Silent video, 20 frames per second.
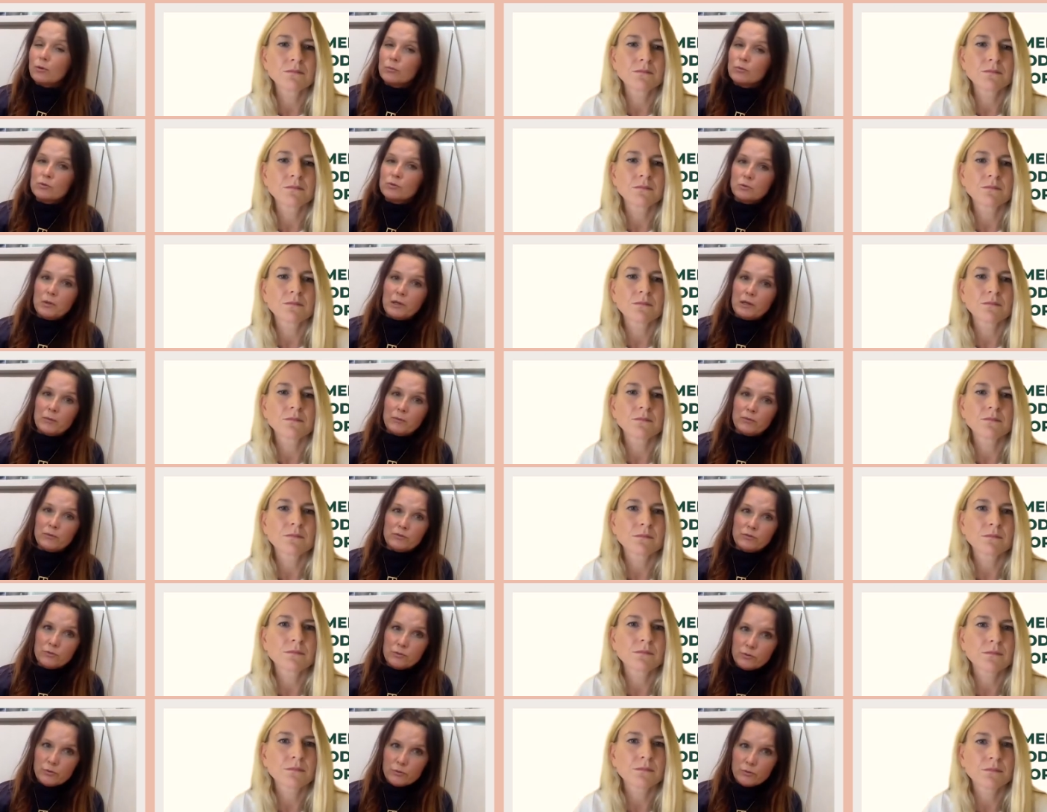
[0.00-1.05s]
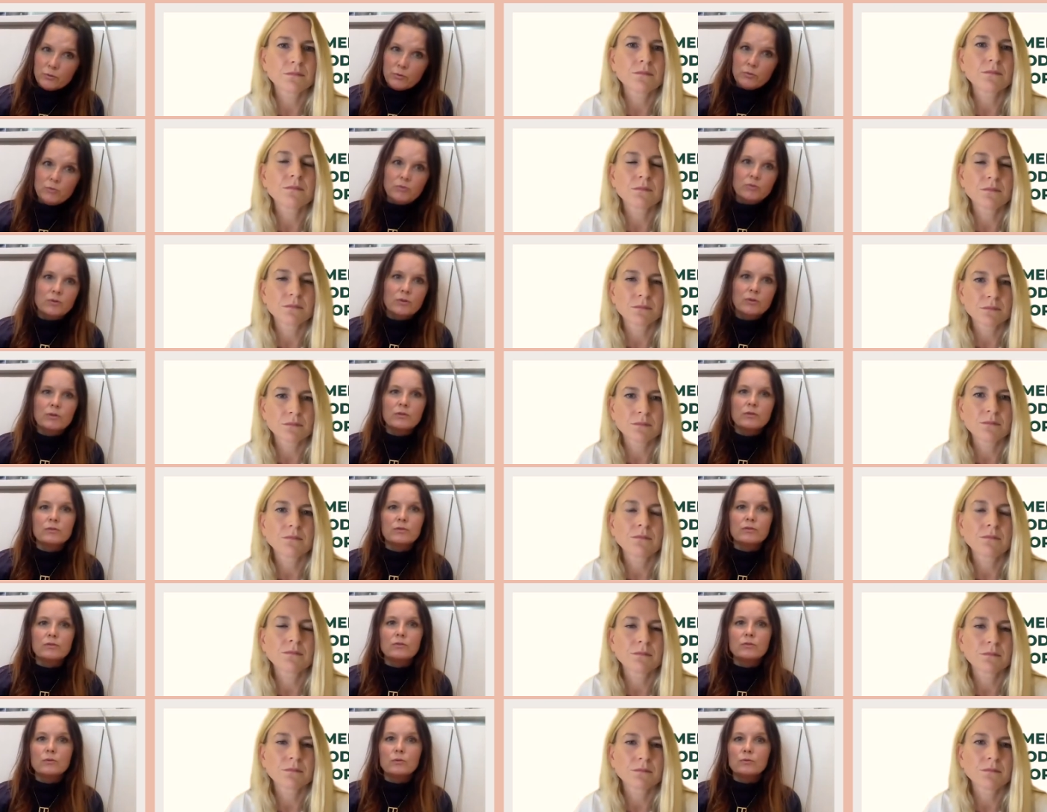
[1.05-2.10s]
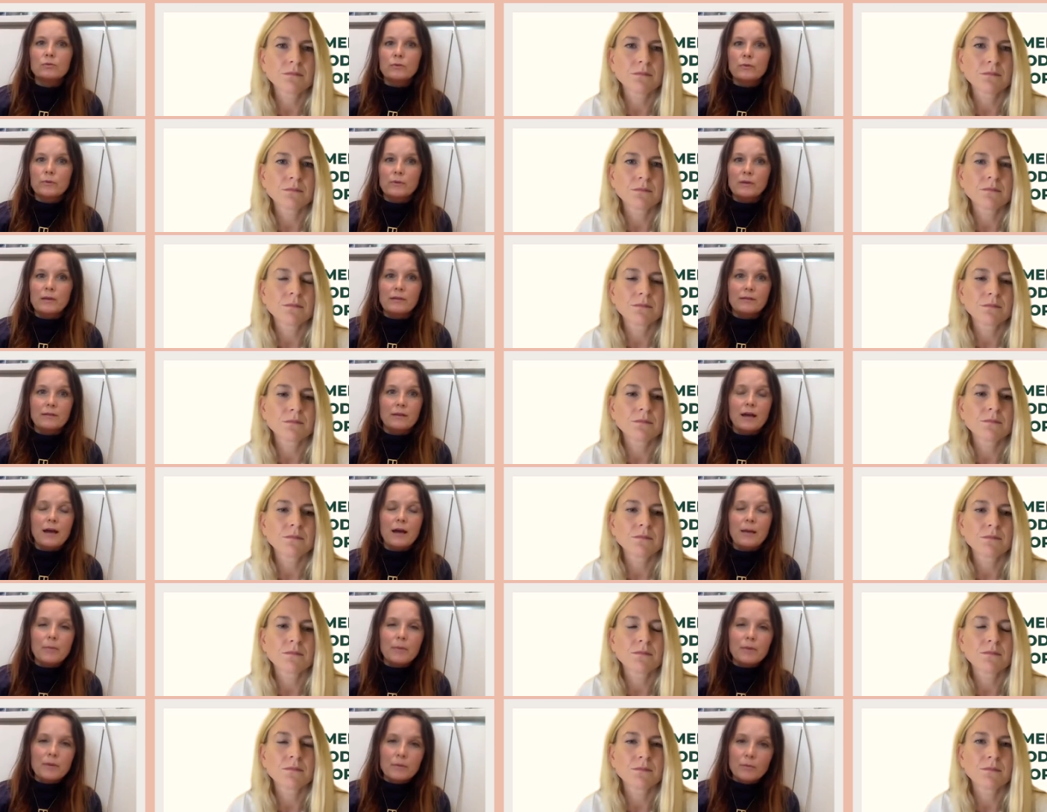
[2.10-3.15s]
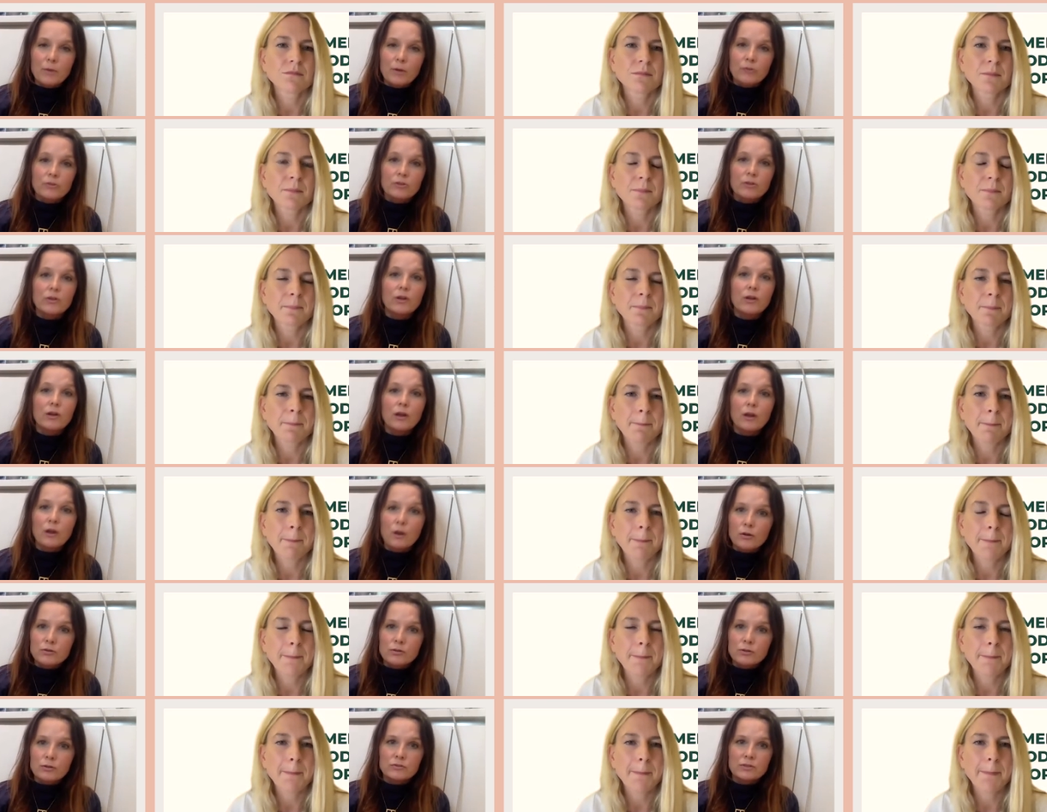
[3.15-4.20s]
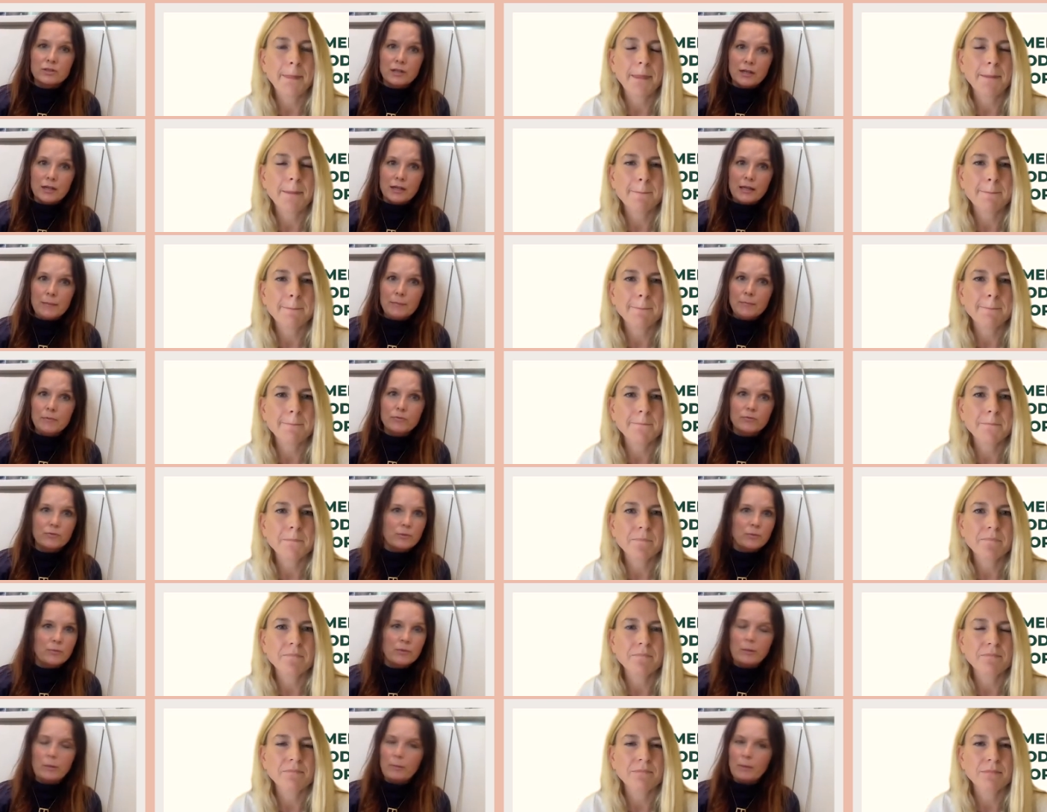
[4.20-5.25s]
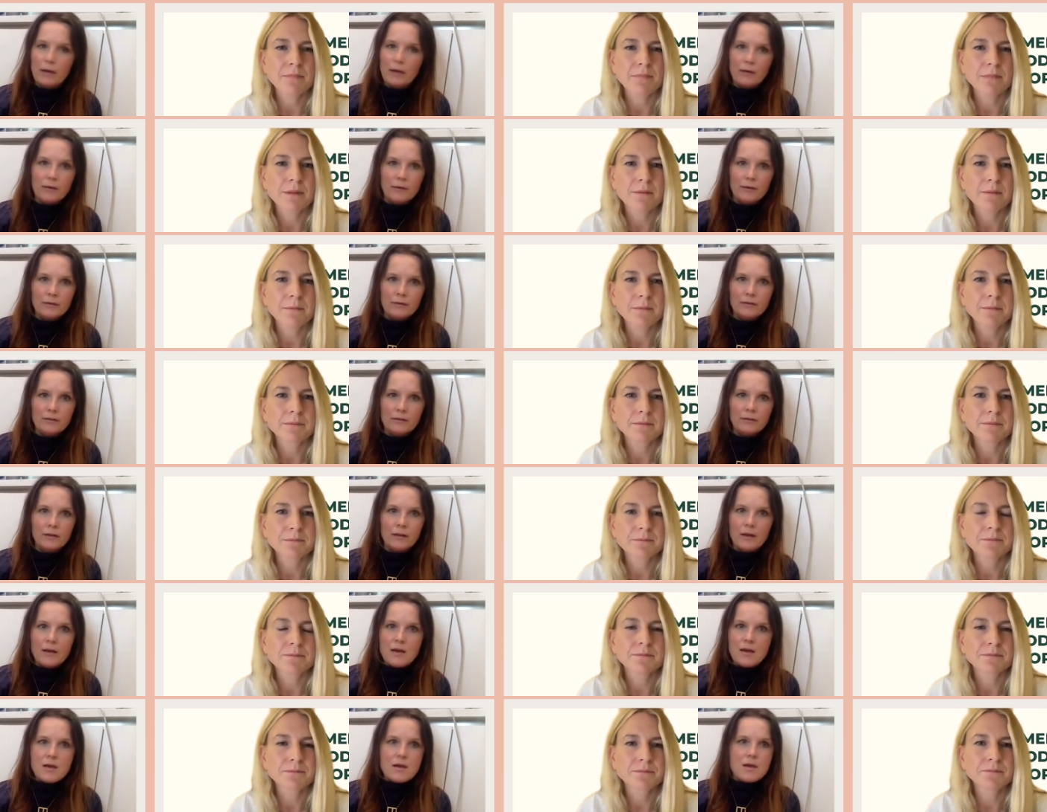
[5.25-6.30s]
Speaker 1: homeschooling was new, so the, the, schools weren't really set up. It demanded a lot of time from the parents.